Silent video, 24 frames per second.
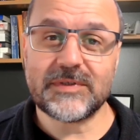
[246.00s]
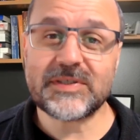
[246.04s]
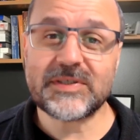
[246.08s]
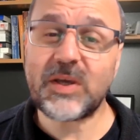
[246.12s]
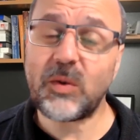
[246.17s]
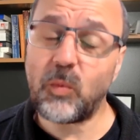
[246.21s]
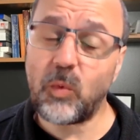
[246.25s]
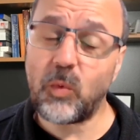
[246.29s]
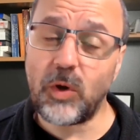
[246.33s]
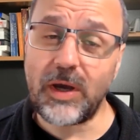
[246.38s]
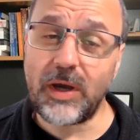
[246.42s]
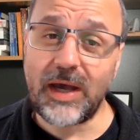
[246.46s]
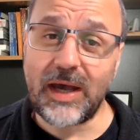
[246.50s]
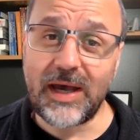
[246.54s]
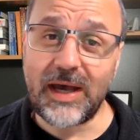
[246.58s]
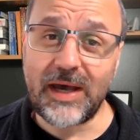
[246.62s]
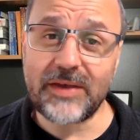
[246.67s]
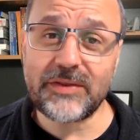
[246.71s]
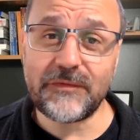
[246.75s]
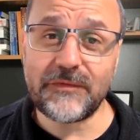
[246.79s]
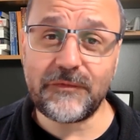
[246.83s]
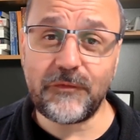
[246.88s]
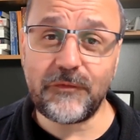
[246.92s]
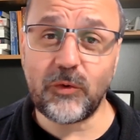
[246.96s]
So what
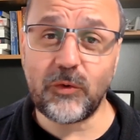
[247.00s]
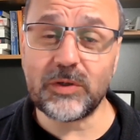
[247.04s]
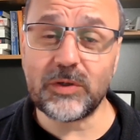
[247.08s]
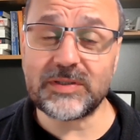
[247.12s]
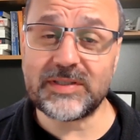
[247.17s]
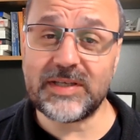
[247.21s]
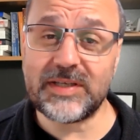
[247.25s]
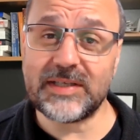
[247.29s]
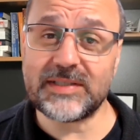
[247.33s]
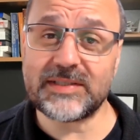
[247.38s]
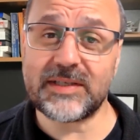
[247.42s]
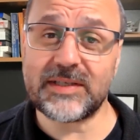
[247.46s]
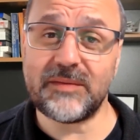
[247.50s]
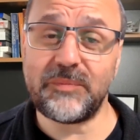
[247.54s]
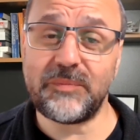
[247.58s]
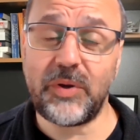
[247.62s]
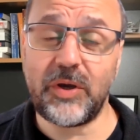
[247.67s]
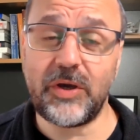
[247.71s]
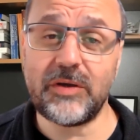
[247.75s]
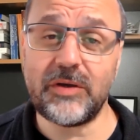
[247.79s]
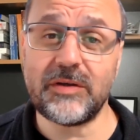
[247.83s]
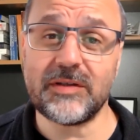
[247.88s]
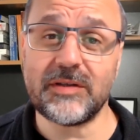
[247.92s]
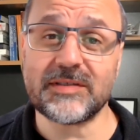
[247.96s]
are the 4 test
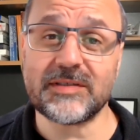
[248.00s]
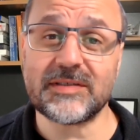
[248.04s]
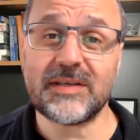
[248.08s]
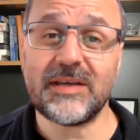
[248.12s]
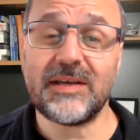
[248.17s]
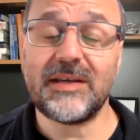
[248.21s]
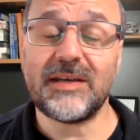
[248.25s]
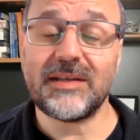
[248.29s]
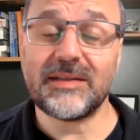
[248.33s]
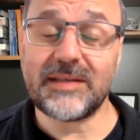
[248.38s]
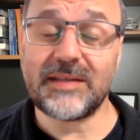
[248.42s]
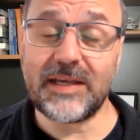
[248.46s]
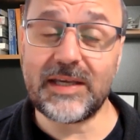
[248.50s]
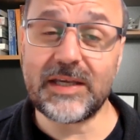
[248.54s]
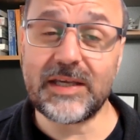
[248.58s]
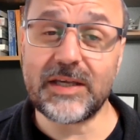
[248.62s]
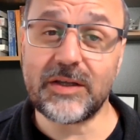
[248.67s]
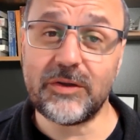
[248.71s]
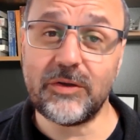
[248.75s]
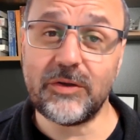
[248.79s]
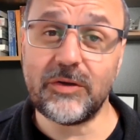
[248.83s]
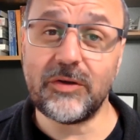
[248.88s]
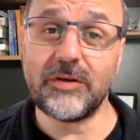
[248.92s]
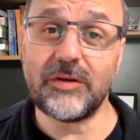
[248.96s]
components? They
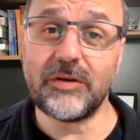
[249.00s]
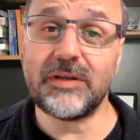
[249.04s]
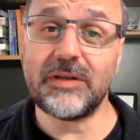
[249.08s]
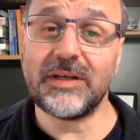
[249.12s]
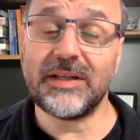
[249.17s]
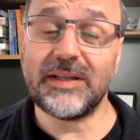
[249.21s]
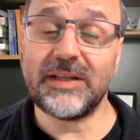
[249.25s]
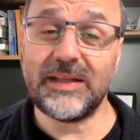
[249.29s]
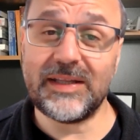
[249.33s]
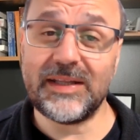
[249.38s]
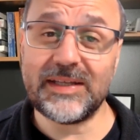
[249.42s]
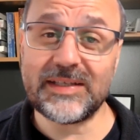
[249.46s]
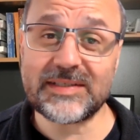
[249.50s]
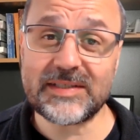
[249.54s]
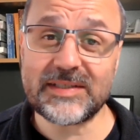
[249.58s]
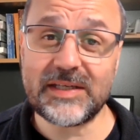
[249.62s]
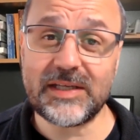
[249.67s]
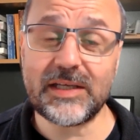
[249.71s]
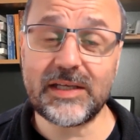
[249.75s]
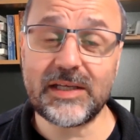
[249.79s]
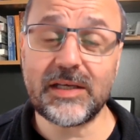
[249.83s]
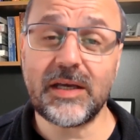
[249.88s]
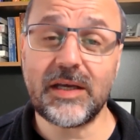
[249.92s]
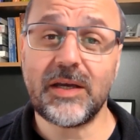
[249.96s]
include
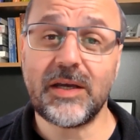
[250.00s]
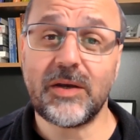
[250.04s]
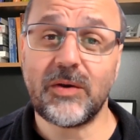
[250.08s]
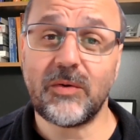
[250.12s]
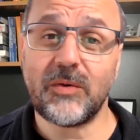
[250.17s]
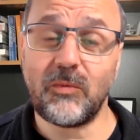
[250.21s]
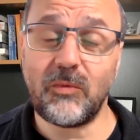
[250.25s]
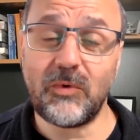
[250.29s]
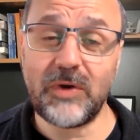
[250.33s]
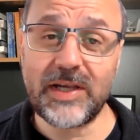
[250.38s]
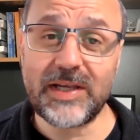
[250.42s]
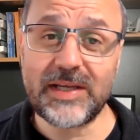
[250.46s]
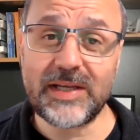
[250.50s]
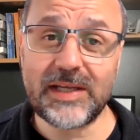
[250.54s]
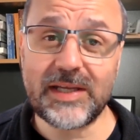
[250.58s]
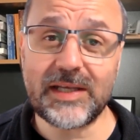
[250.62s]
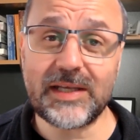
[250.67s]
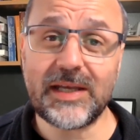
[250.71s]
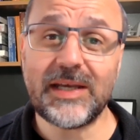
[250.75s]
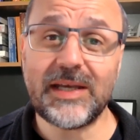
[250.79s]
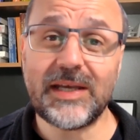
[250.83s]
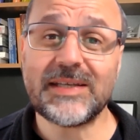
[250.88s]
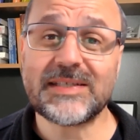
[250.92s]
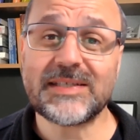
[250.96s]
listening,
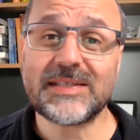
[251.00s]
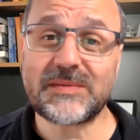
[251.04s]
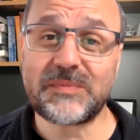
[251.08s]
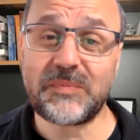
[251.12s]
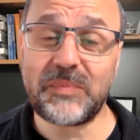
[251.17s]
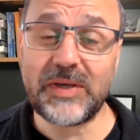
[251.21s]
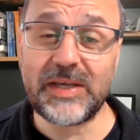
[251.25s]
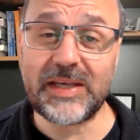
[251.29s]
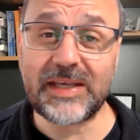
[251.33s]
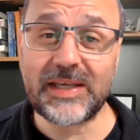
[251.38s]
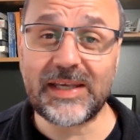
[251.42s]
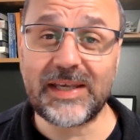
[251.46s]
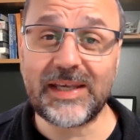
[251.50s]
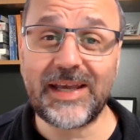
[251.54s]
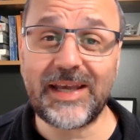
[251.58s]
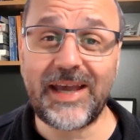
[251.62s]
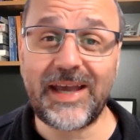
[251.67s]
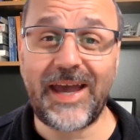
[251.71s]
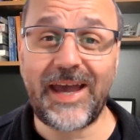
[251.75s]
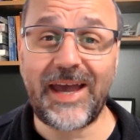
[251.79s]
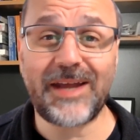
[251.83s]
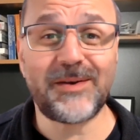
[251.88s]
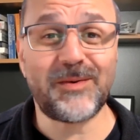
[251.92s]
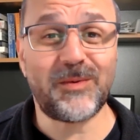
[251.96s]
reading, speaking,
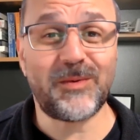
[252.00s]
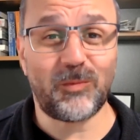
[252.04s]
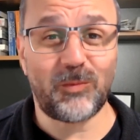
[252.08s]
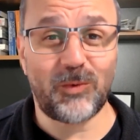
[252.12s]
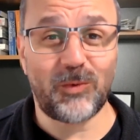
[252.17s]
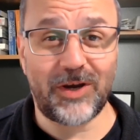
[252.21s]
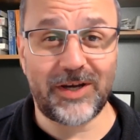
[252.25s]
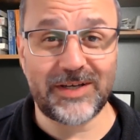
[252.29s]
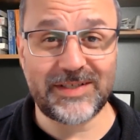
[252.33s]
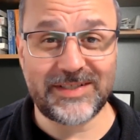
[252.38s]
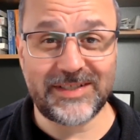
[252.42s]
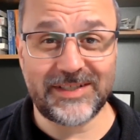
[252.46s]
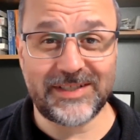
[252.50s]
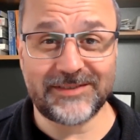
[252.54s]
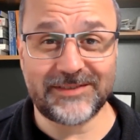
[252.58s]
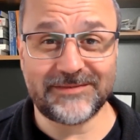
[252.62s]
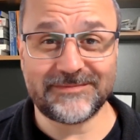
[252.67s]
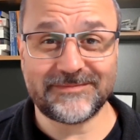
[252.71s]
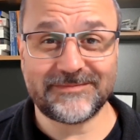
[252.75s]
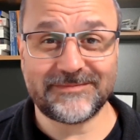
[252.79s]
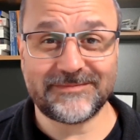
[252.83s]
and writing.